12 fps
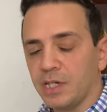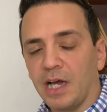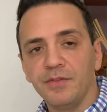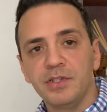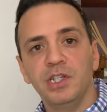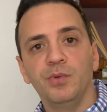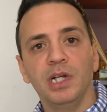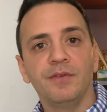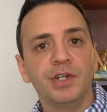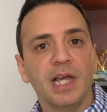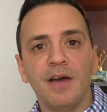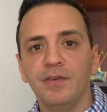obviously,
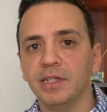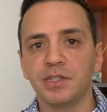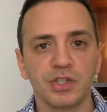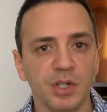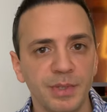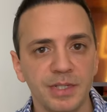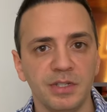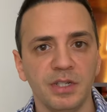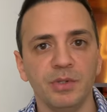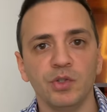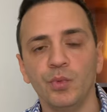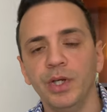whenever you have a discrepancy
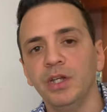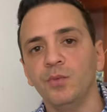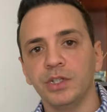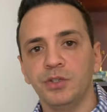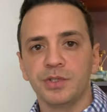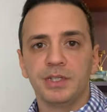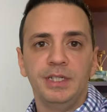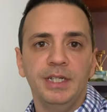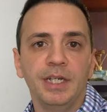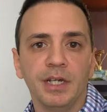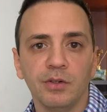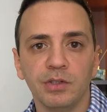between what you're
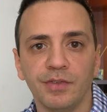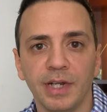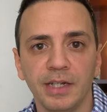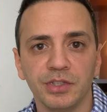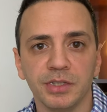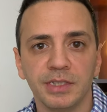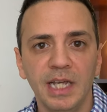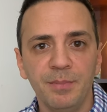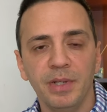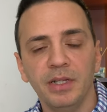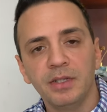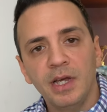seeing on the financial
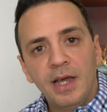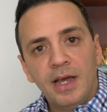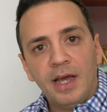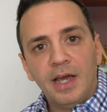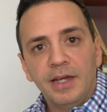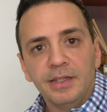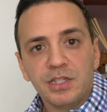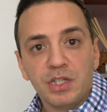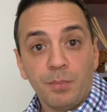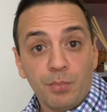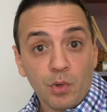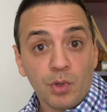statement and the
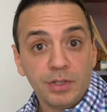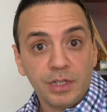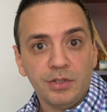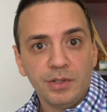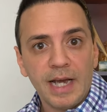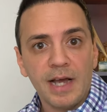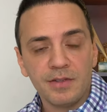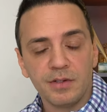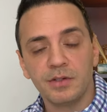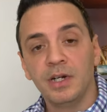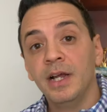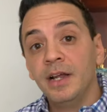support that you
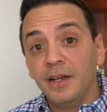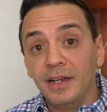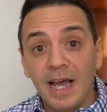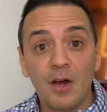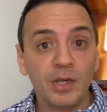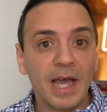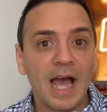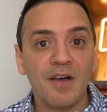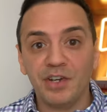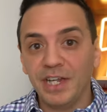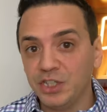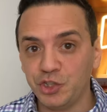gather, now you have
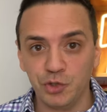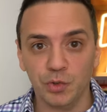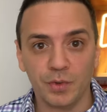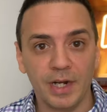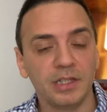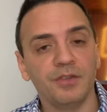an issue, right?